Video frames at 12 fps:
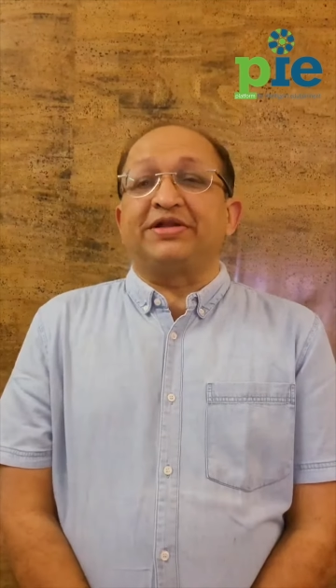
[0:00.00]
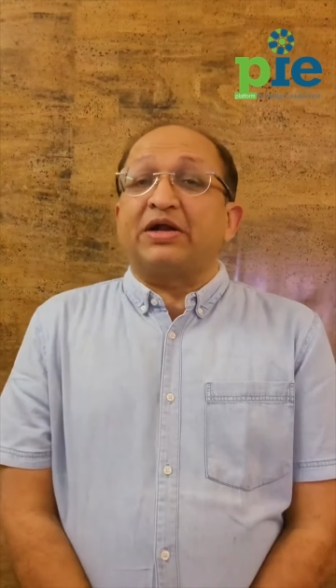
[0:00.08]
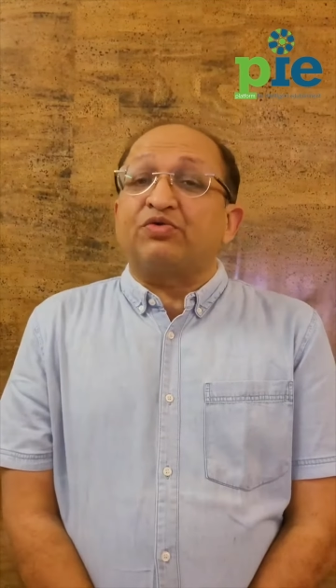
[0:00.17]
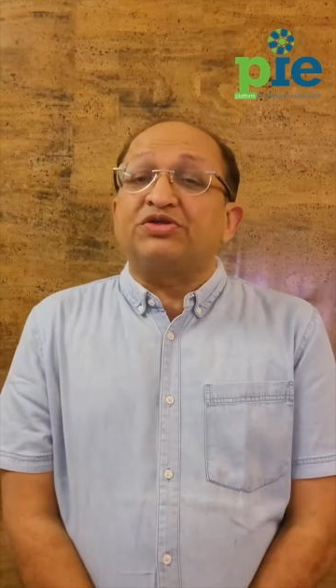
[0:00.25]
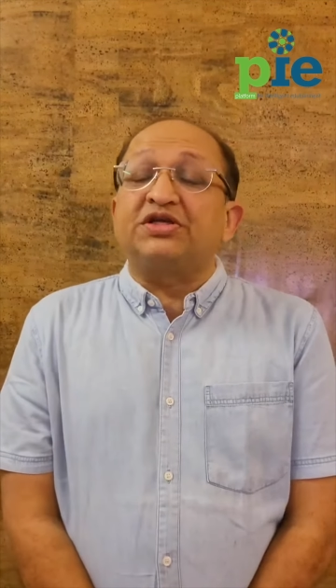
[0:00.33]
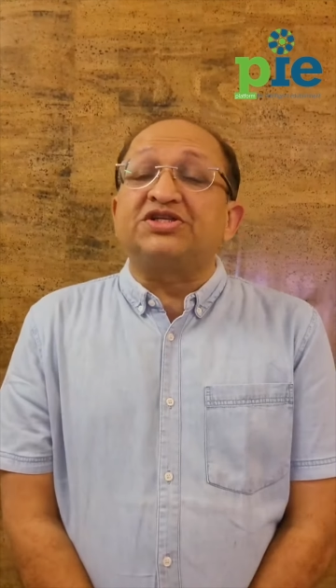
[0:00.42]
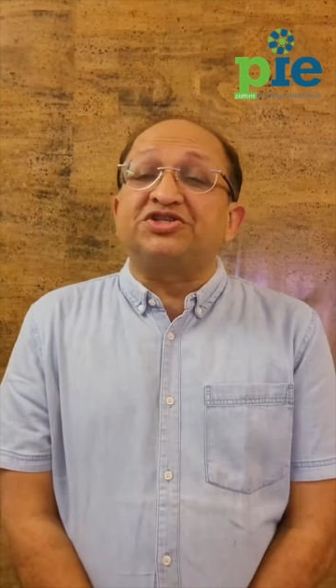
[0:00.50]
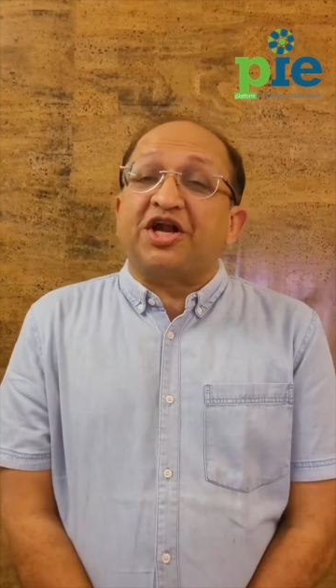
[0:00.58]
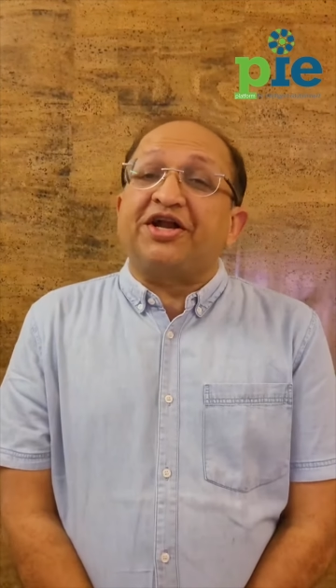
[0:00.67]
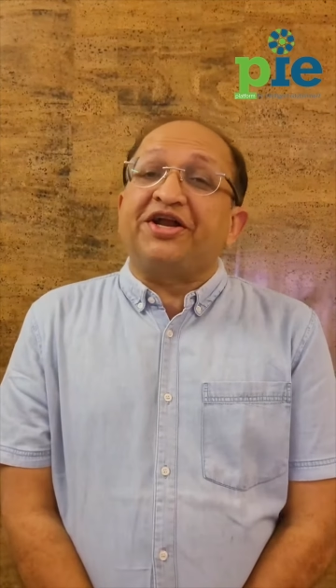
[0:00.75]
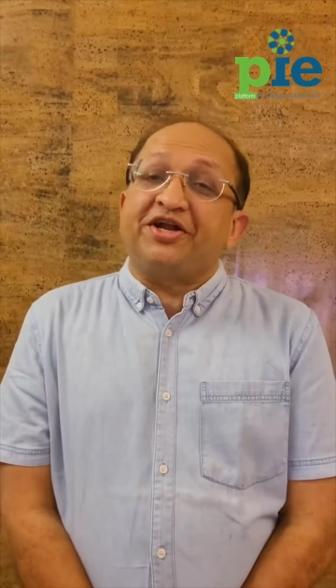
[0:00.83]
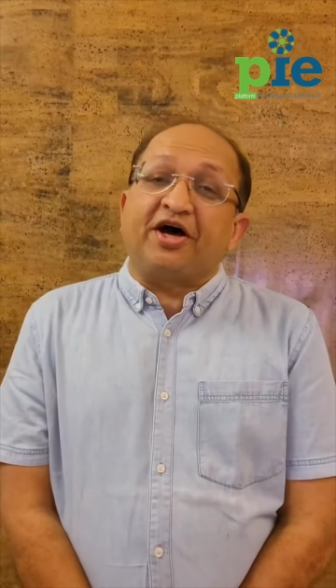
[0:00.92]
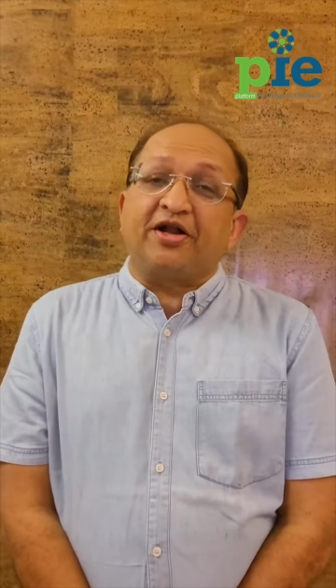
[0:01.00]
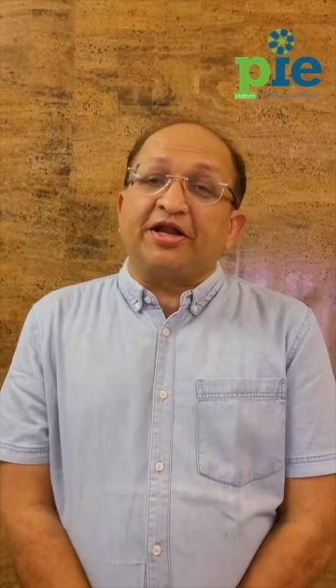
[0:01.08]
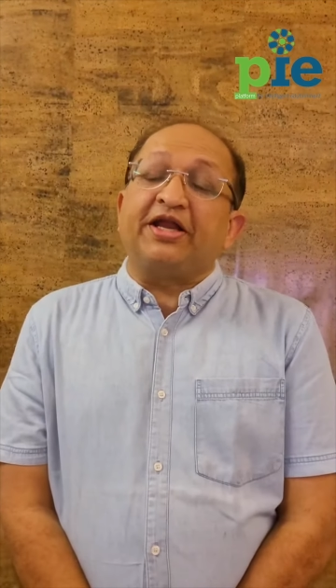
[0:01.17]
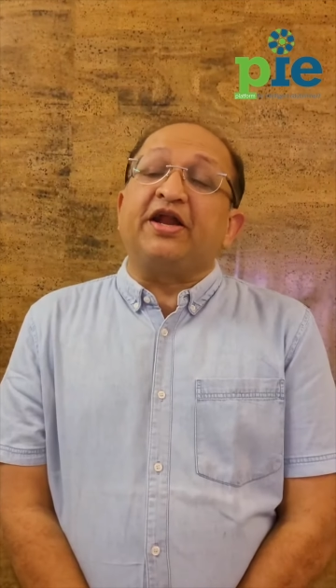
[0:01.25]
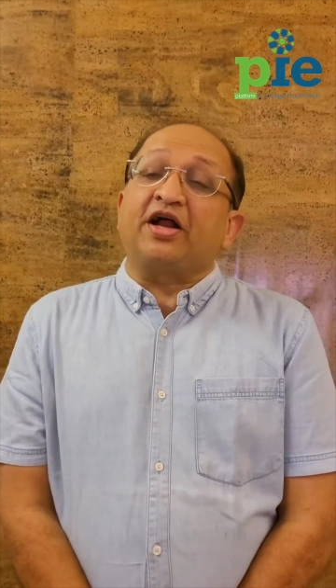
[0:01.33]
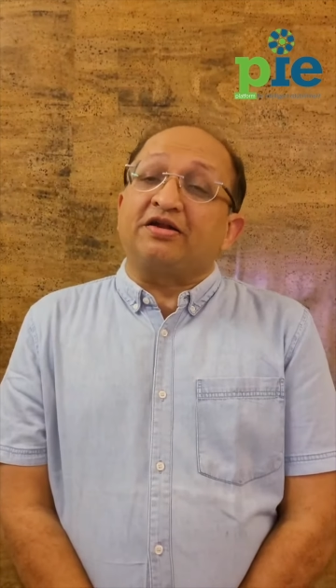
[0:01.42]
That was the study done
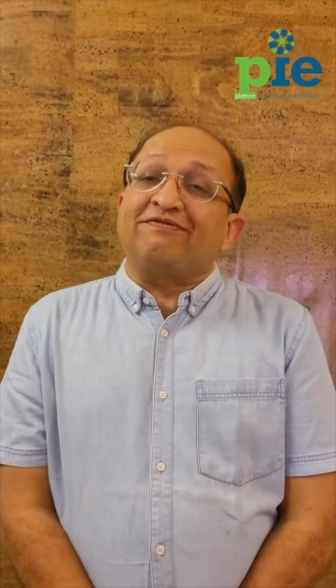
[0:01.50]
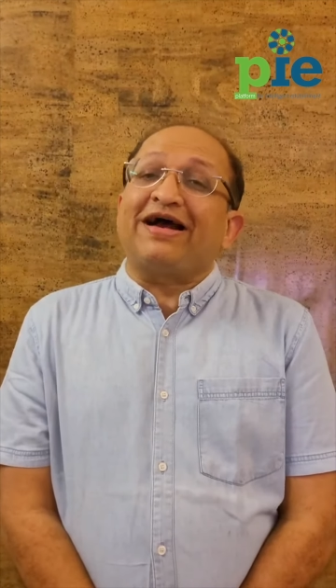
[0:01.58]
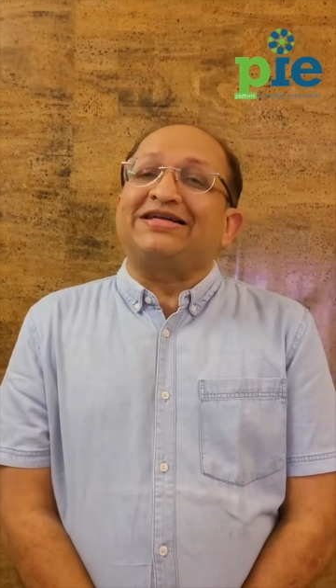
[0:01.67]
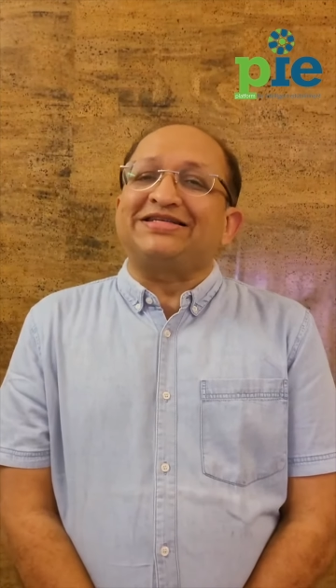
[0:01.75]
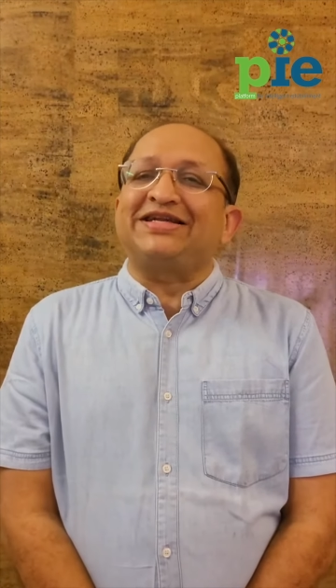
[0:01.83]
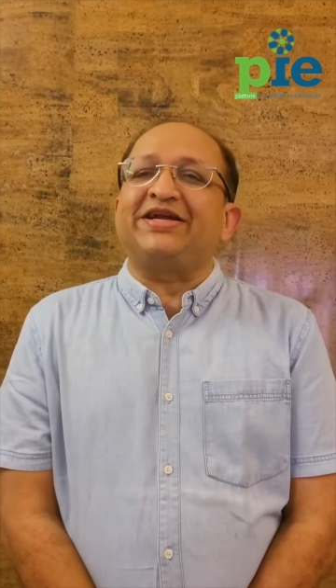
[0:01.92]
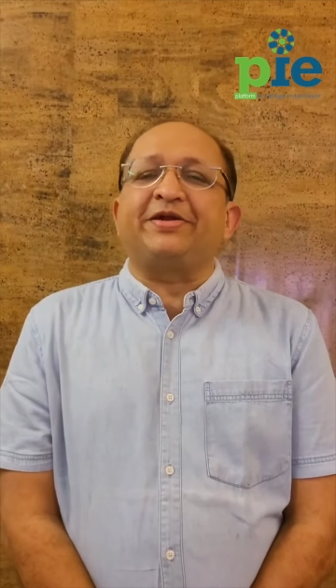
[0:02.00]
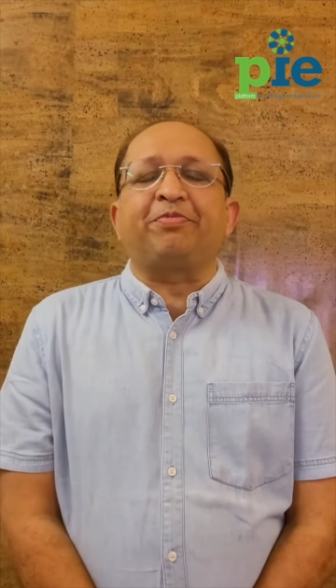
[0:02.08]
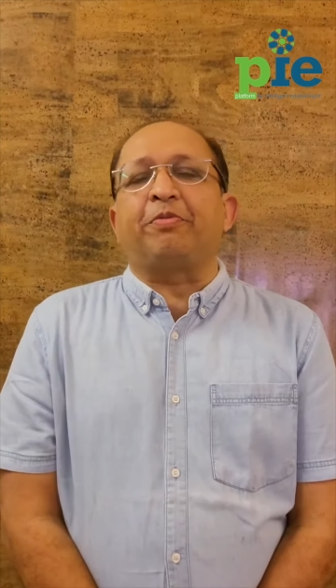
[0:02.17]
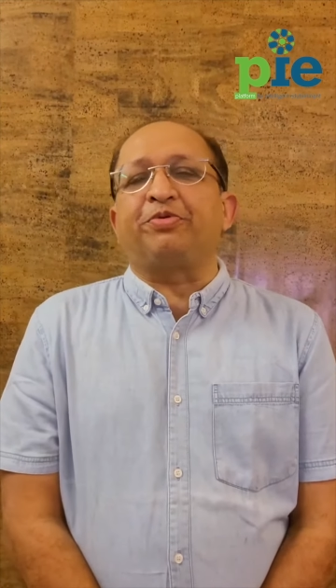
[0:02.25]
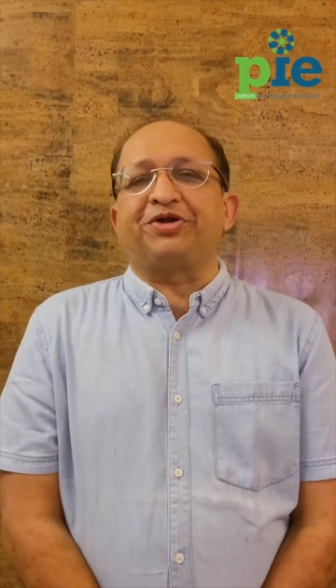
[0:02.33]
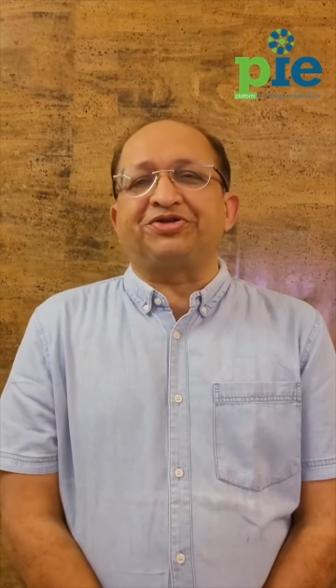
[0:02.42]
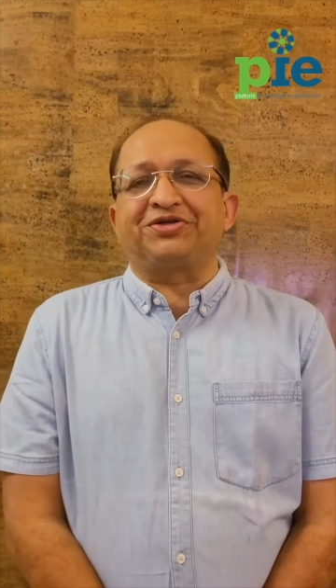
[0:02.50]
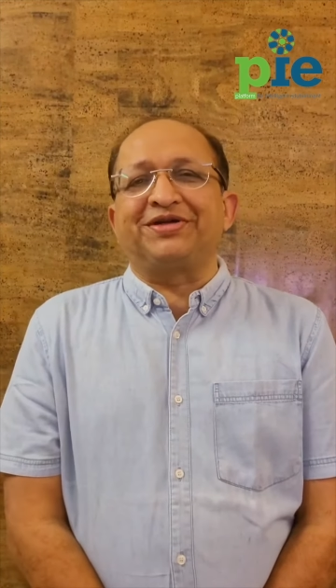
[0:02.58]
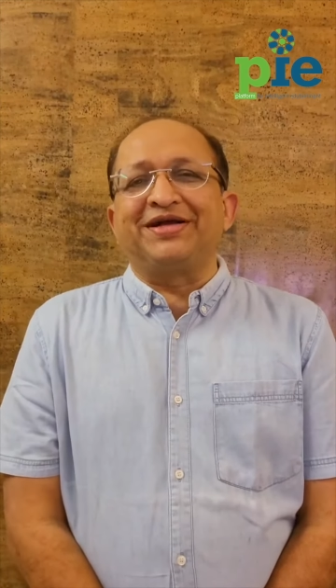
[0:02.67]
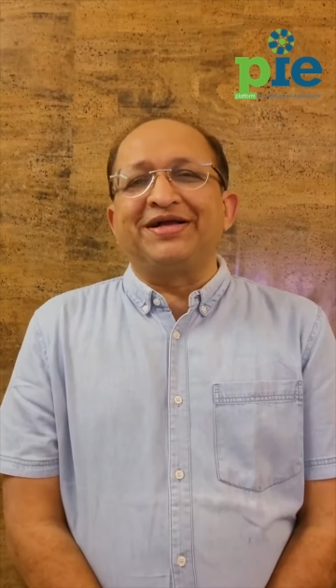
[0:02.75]
in unvaccinated population.